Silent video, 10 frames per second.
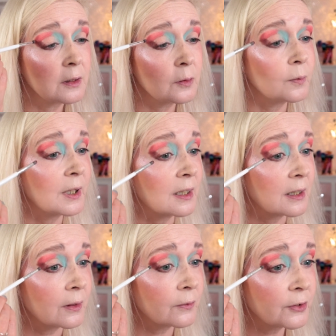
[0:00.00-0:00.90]
winged
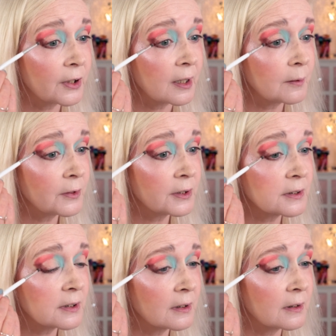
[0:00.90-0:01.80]
out shape, just
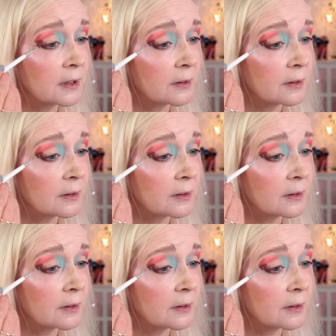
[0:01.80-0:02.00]
to kind